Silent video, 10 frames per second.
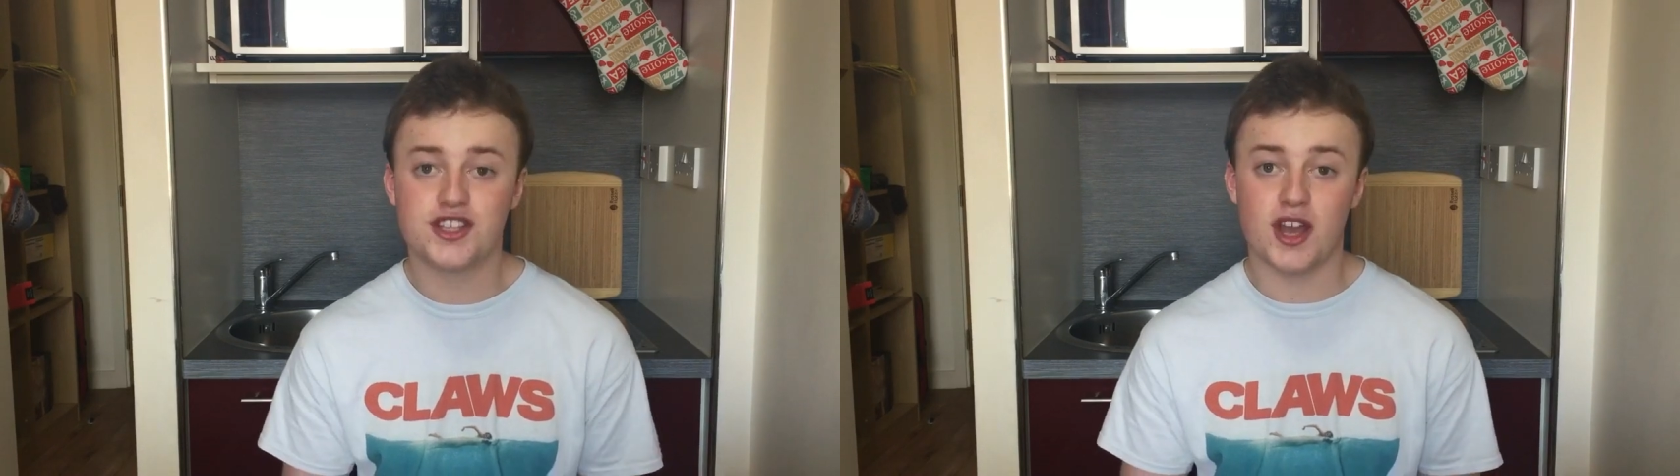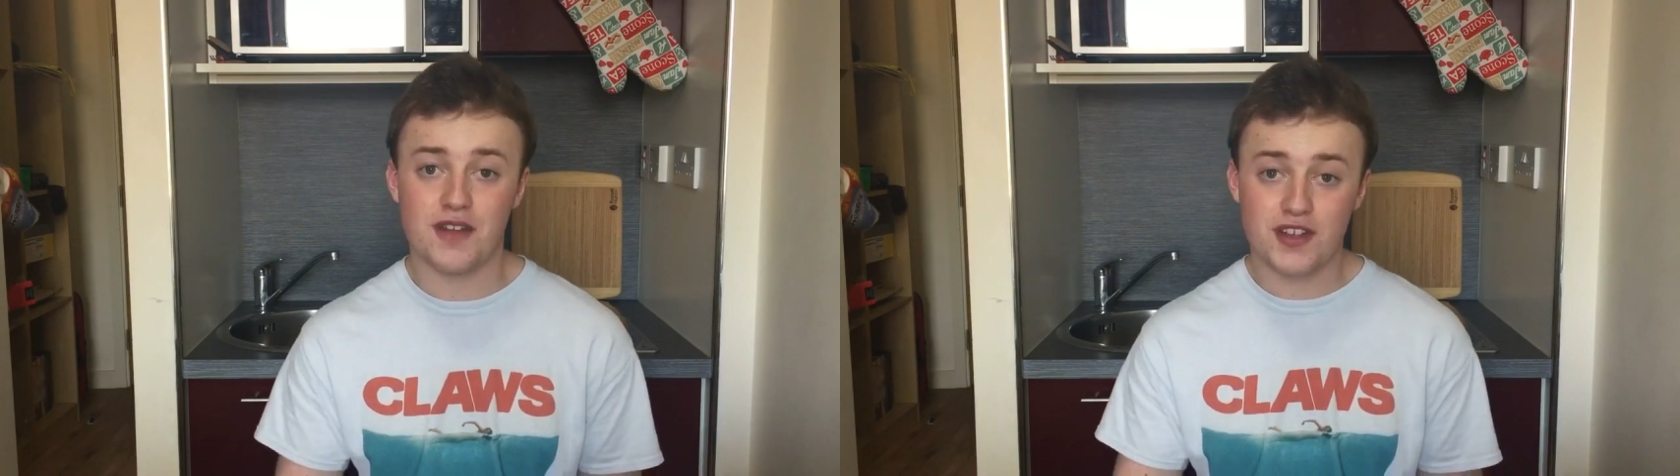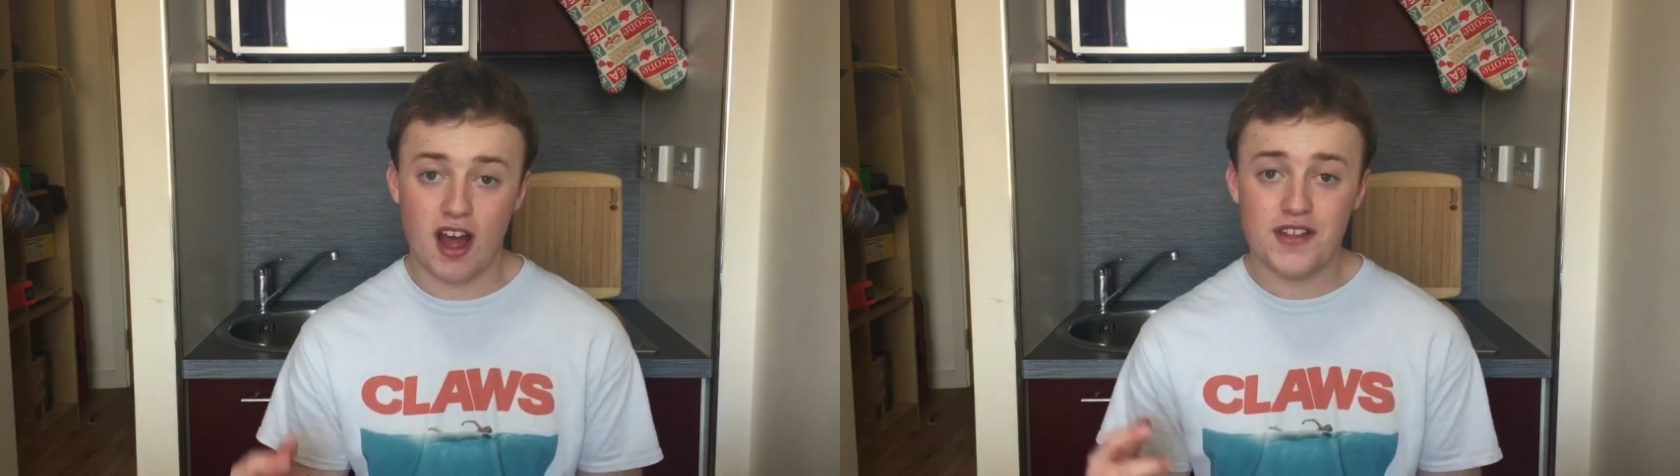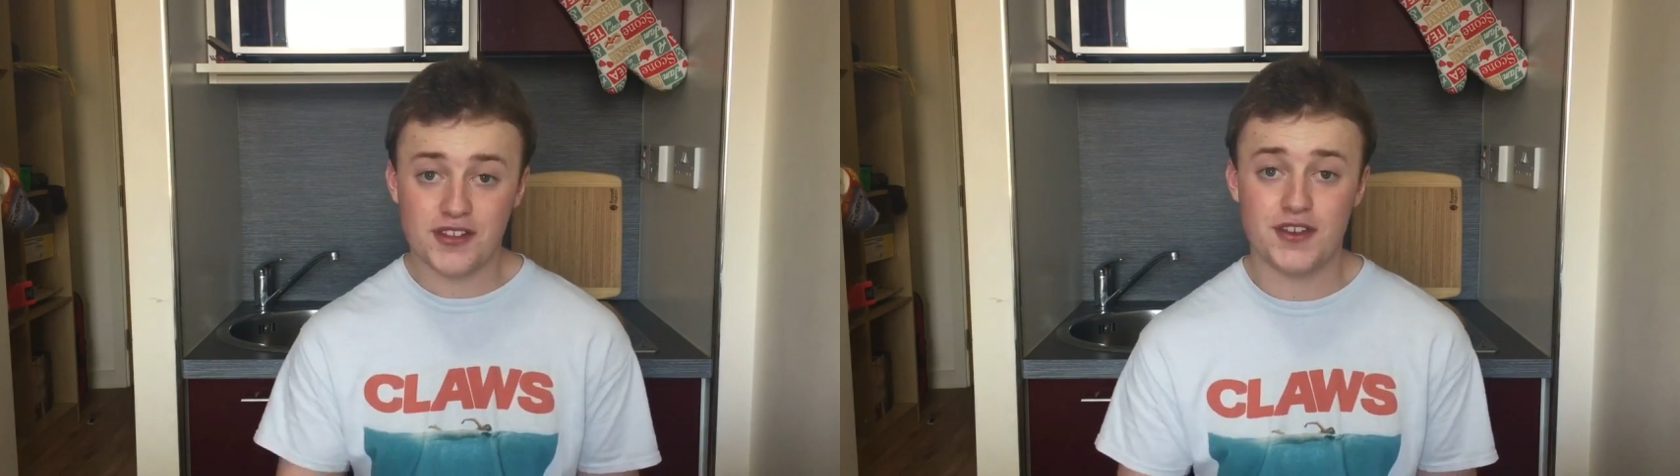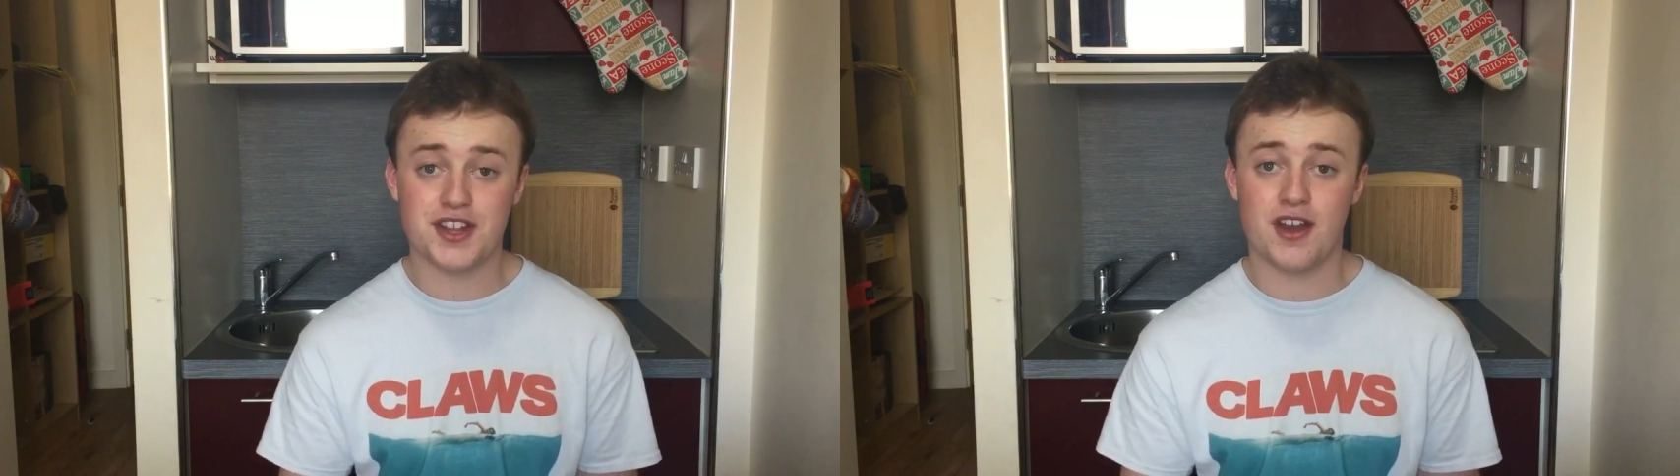So if you like
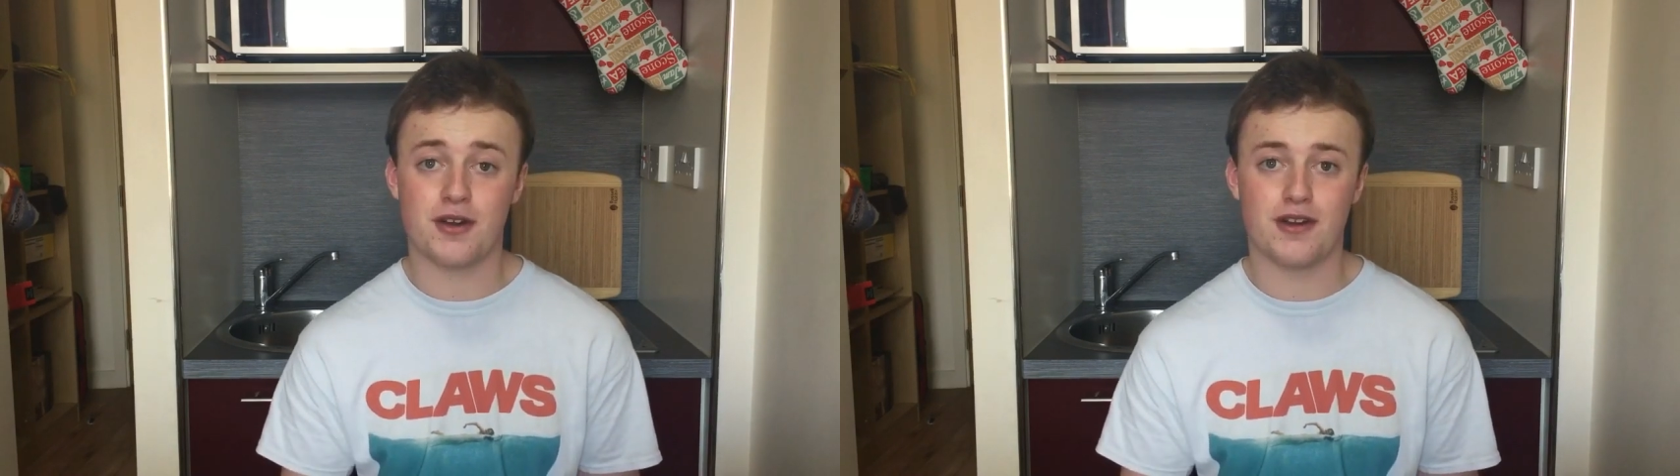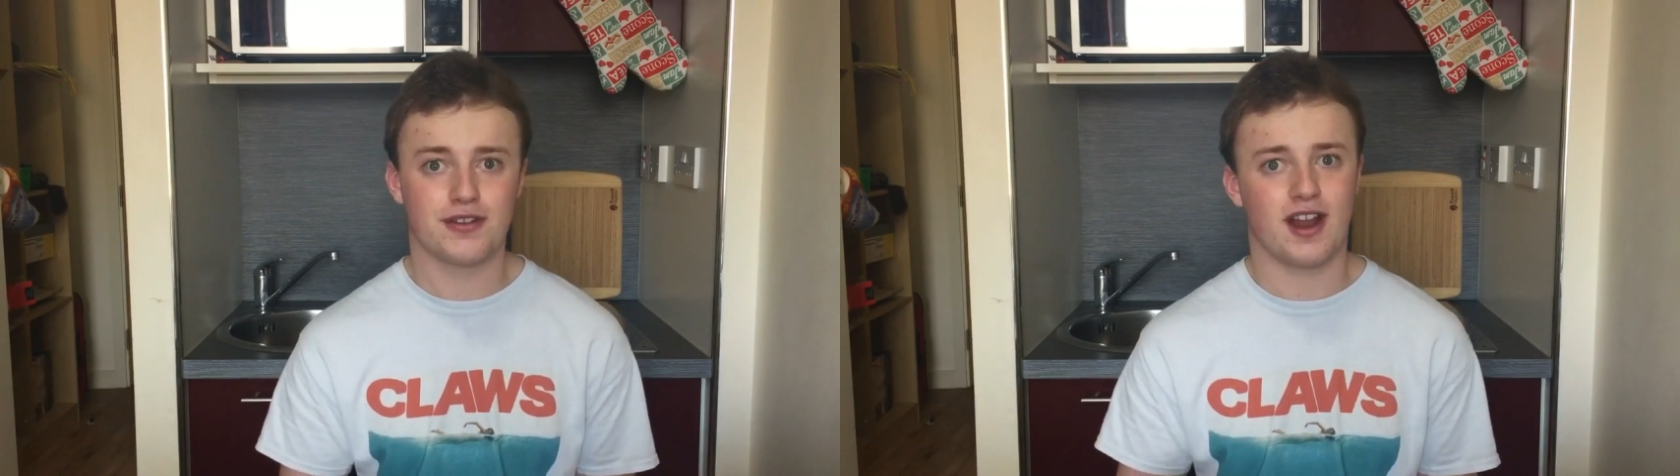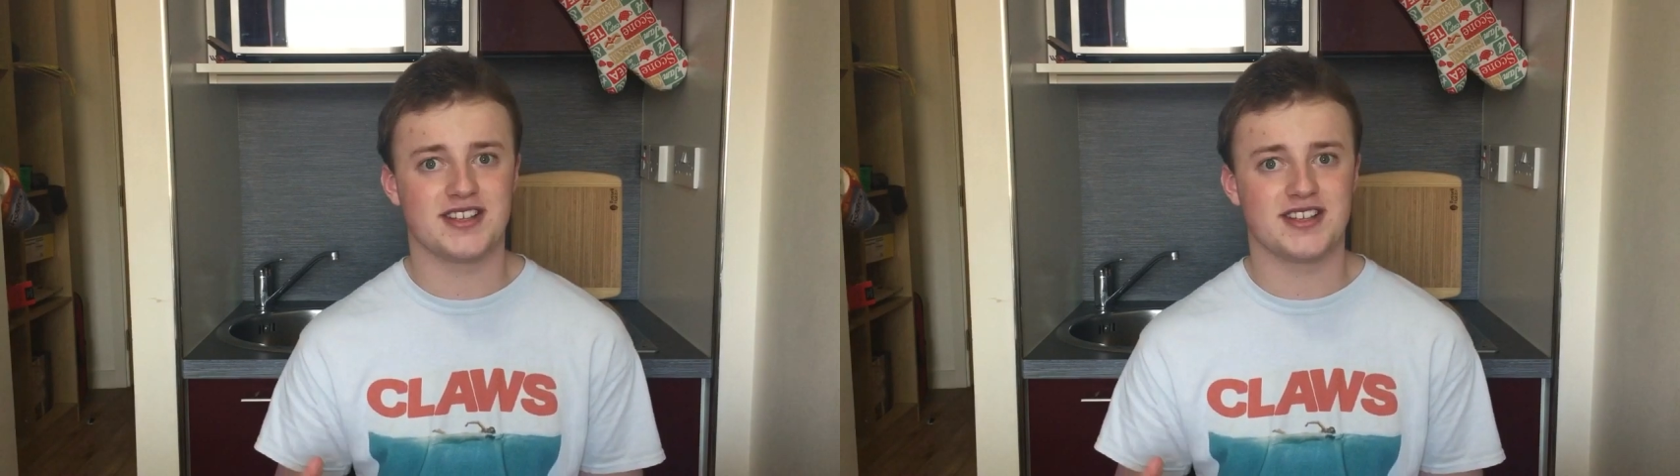this video, or if